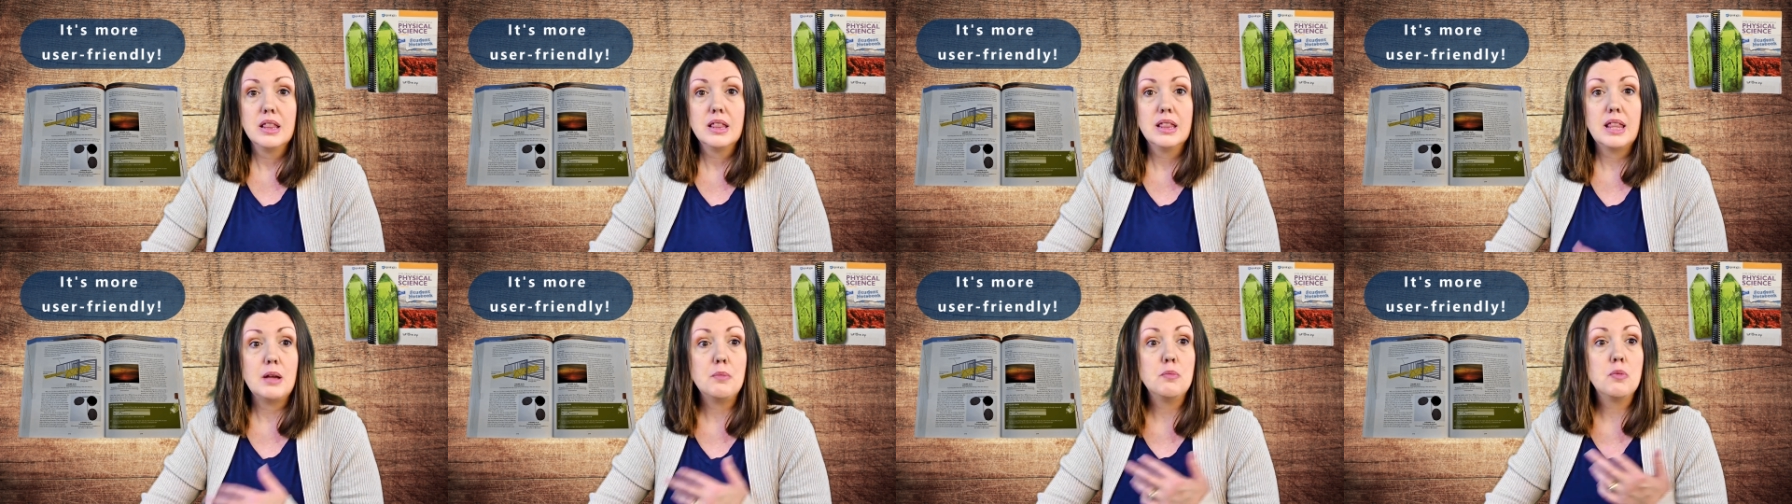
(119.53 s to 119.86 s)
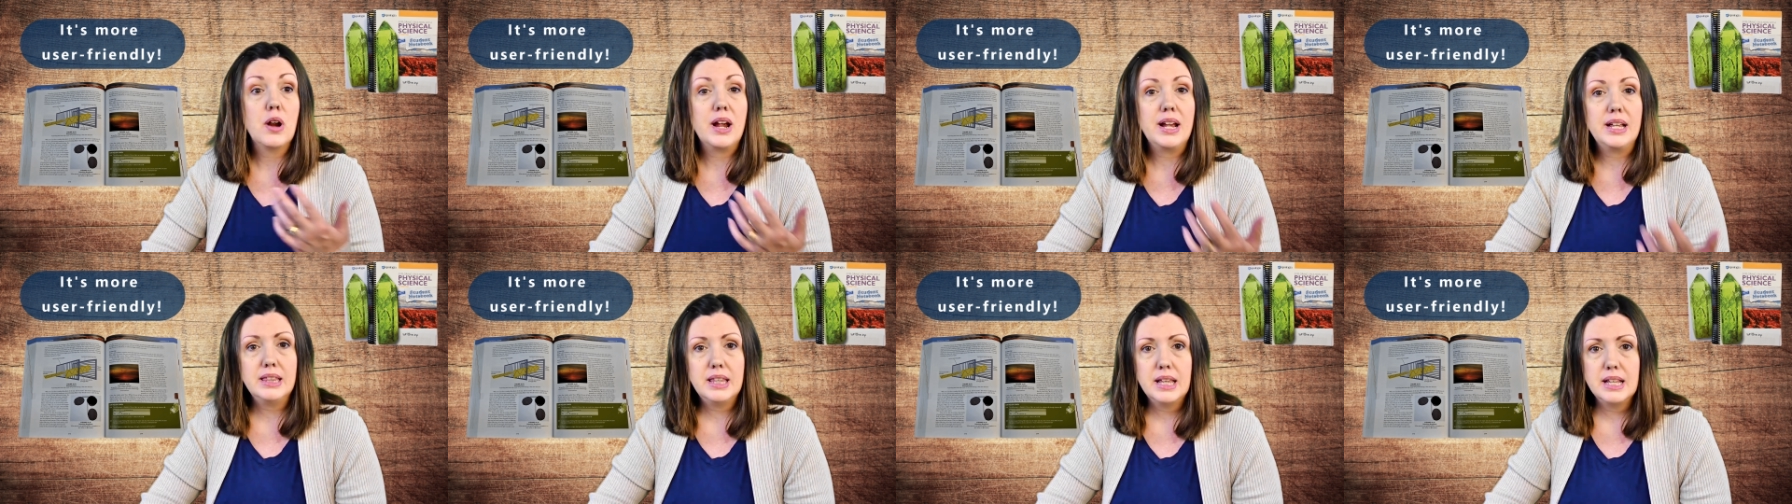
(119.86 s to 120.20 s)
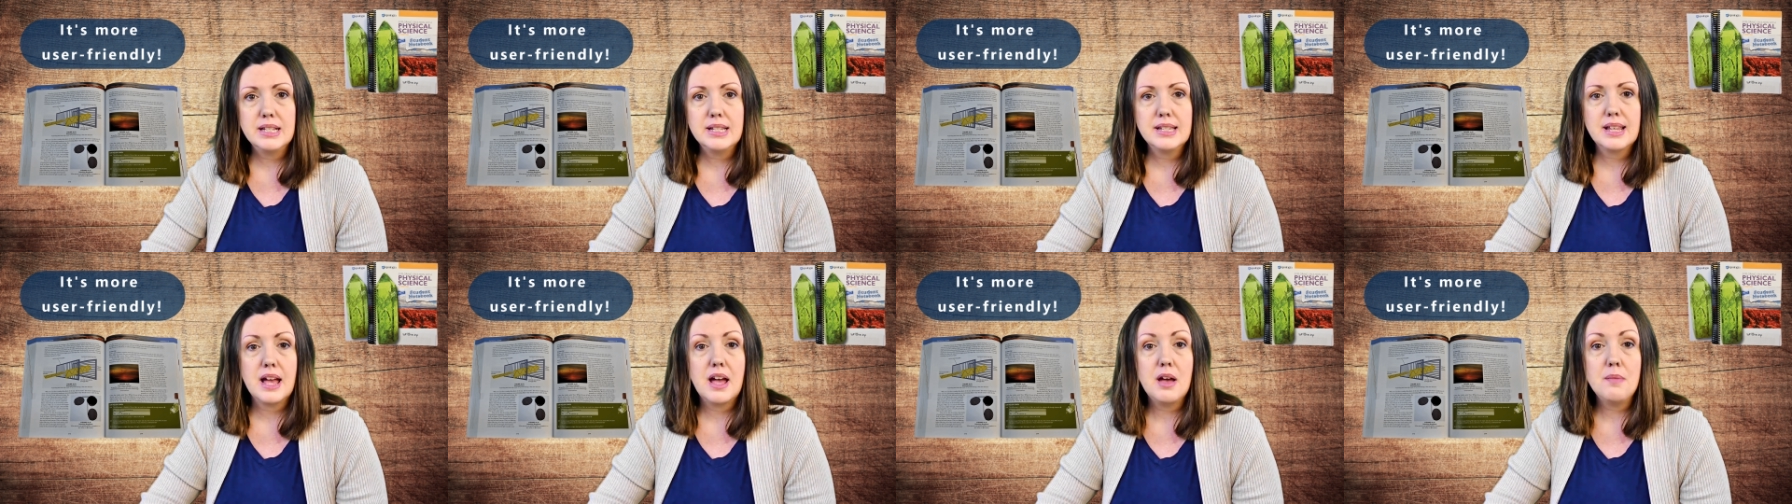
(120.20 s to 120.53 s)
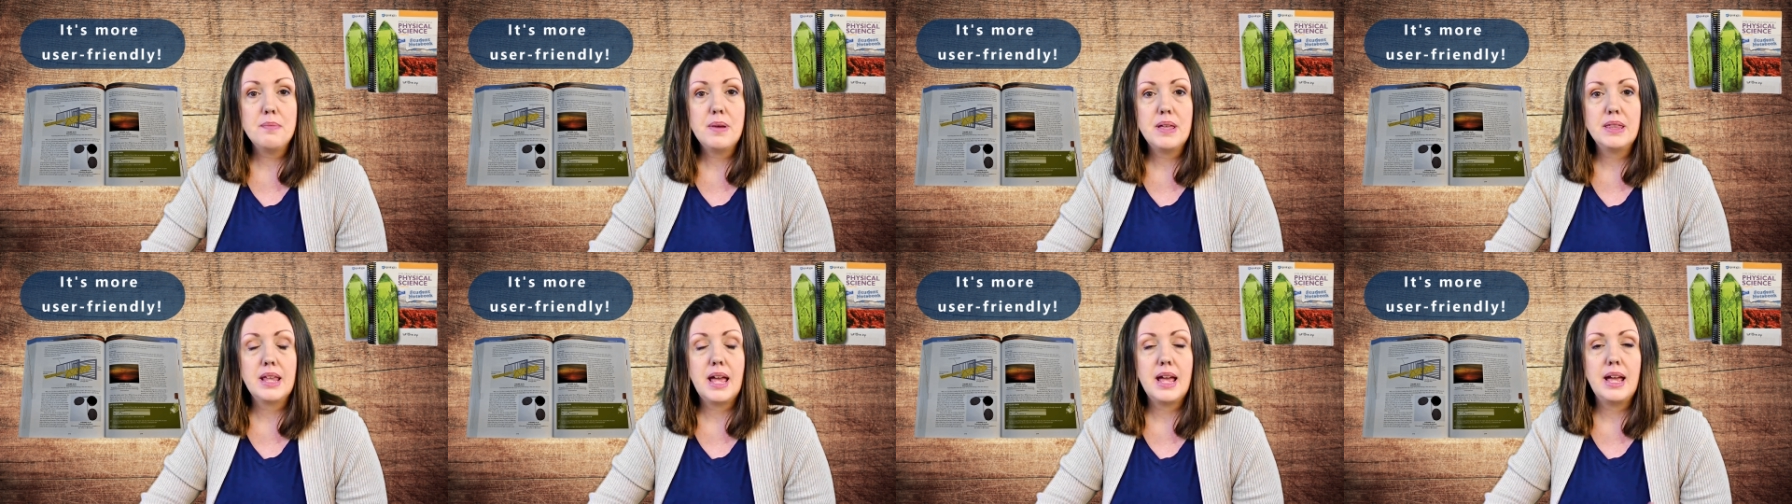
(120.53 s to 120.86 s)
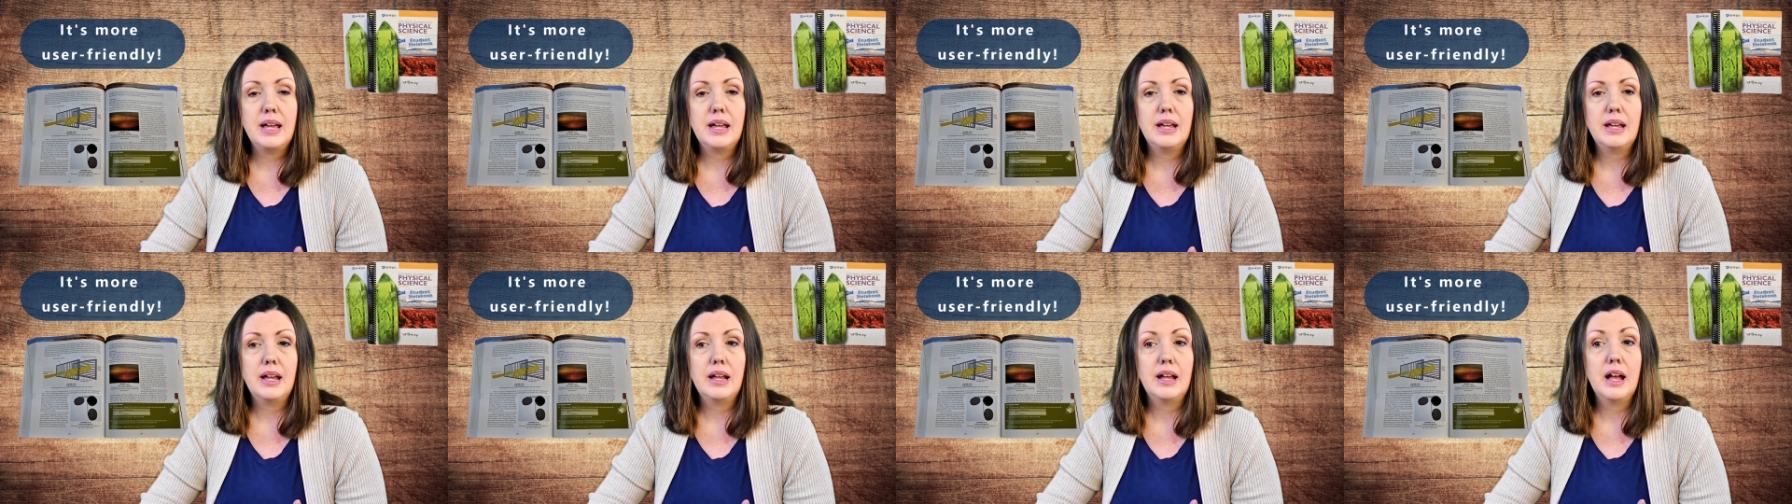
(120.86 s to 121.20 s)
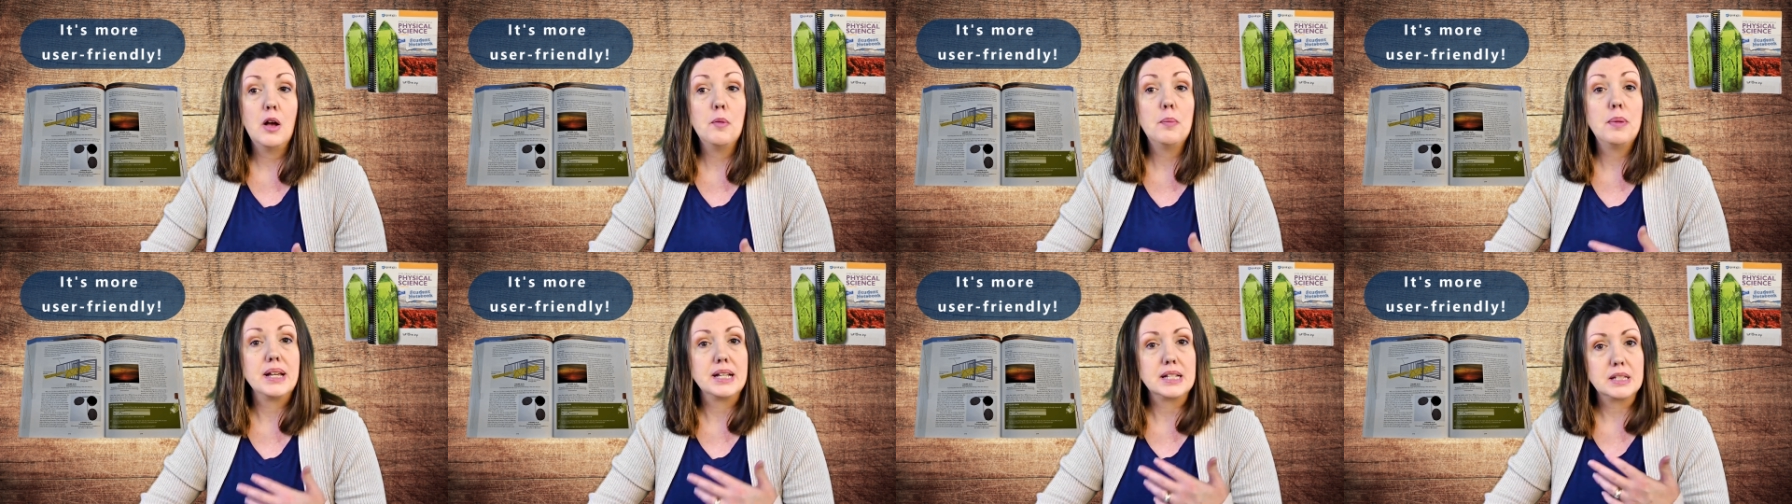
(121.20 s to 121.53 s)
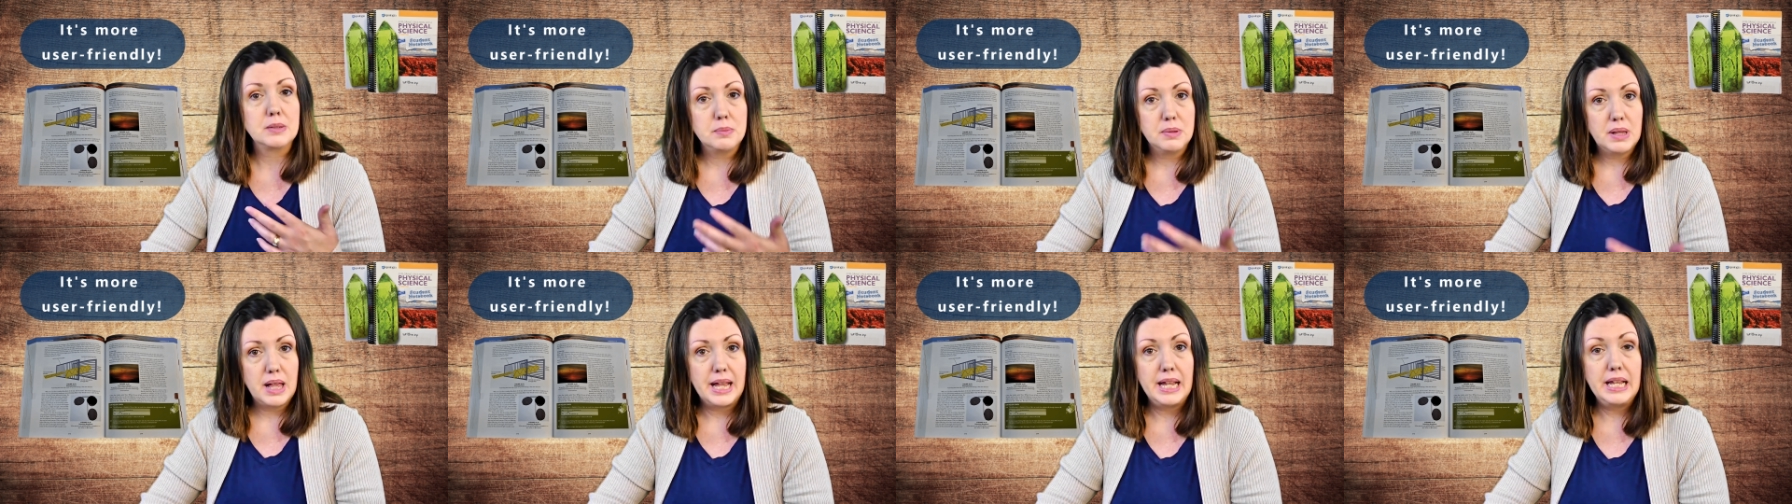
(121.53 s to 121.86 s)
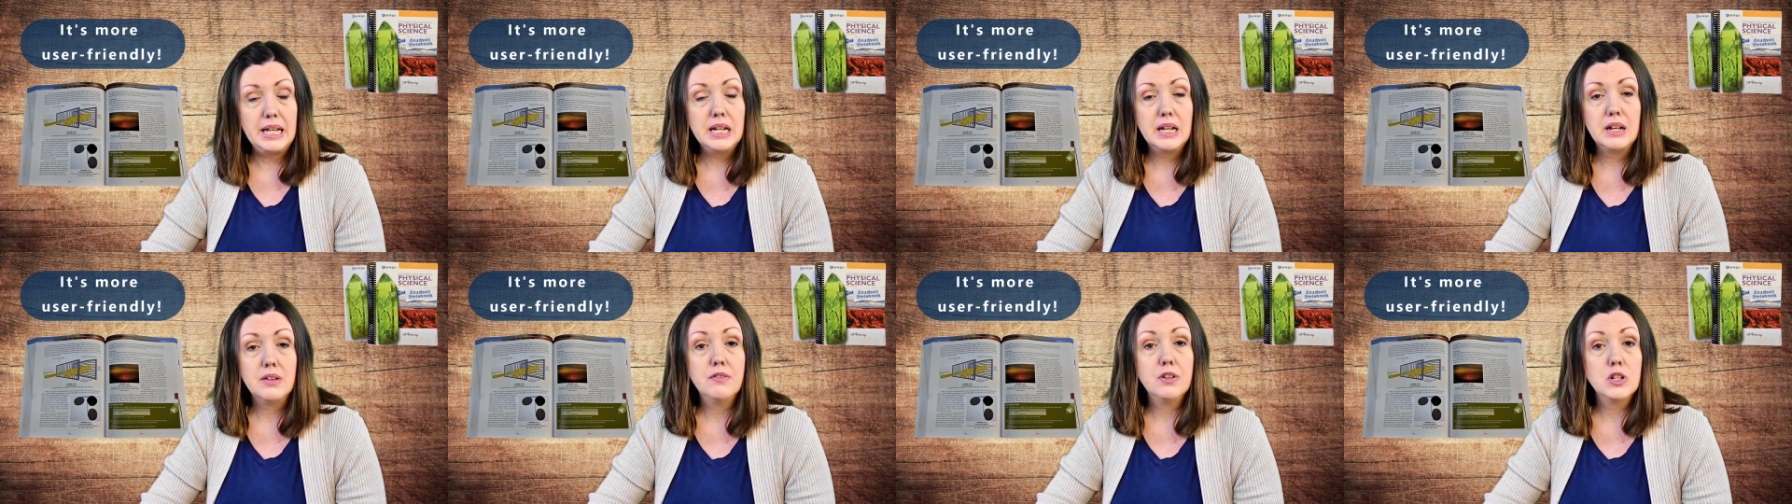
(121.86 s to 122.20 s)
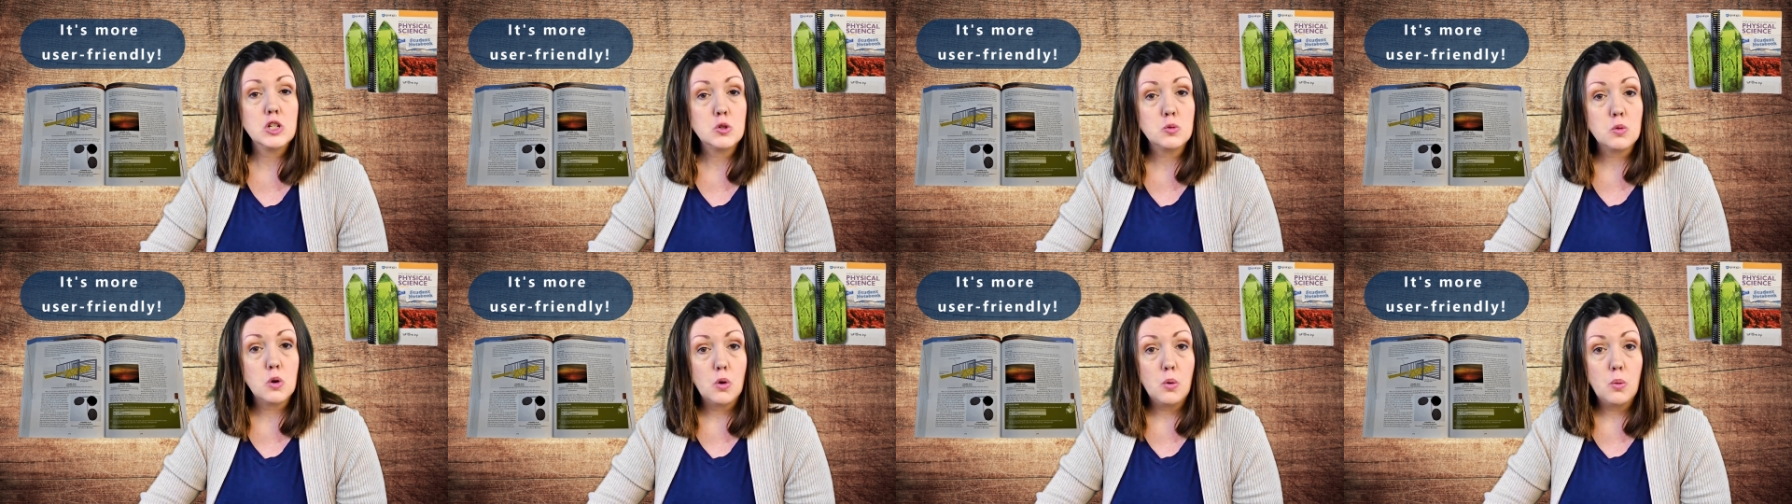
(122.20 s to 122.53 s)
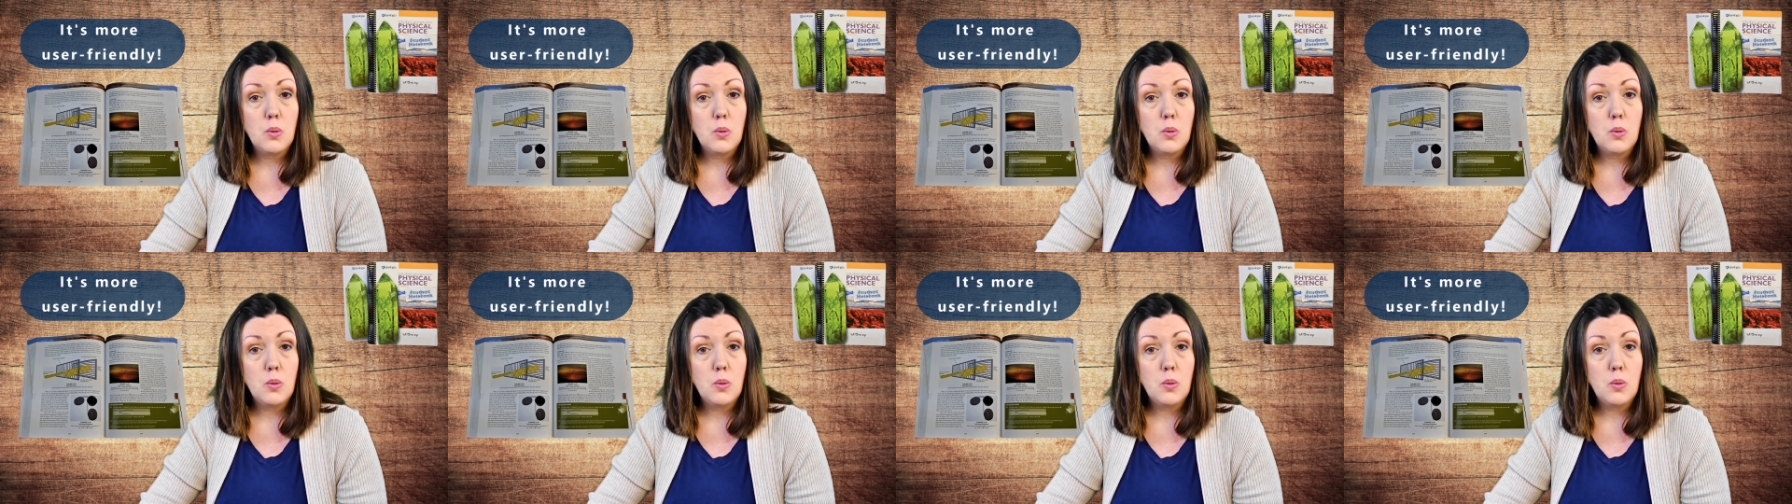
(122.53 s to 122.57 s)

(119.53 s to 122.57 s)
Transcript: they break things up and they help explain in a visual